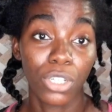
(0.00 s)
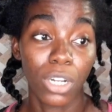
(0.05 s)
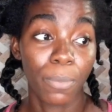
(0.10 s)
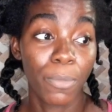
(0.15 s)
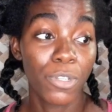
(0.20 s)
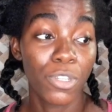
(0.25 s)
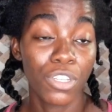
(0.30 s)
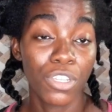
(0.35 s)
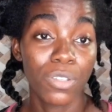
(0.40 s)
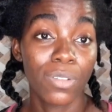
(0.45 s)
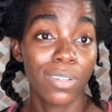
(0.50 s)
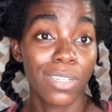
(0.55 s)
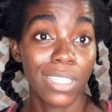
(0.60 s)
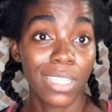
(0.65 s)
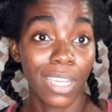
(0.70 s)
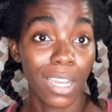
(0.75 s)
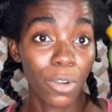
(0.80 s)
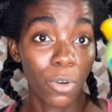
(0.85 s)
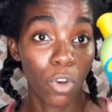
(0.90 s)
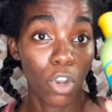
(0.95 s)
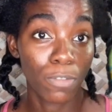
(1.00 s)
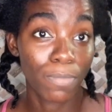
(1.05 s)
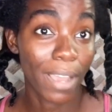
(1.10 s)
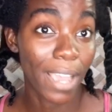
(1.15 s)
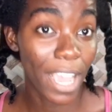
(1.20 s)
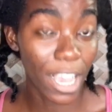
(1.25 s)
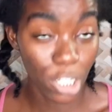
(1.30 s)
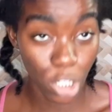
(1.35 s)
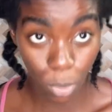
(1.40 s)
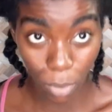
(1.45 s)
I'm going to use it to be tan because my
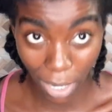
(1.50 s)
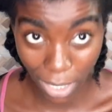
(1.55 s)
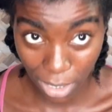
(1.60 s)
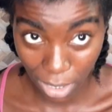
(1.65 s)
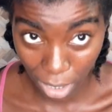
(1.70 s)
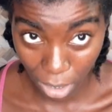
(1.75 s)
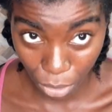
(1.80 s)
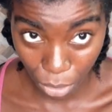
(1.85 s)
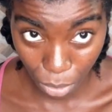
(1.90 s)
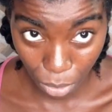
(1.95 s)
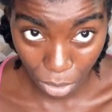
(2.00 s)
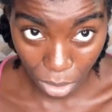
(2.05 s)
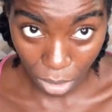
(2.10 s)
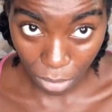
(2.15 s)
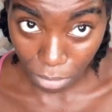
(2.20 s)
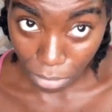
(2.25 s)
hair is quite tangled.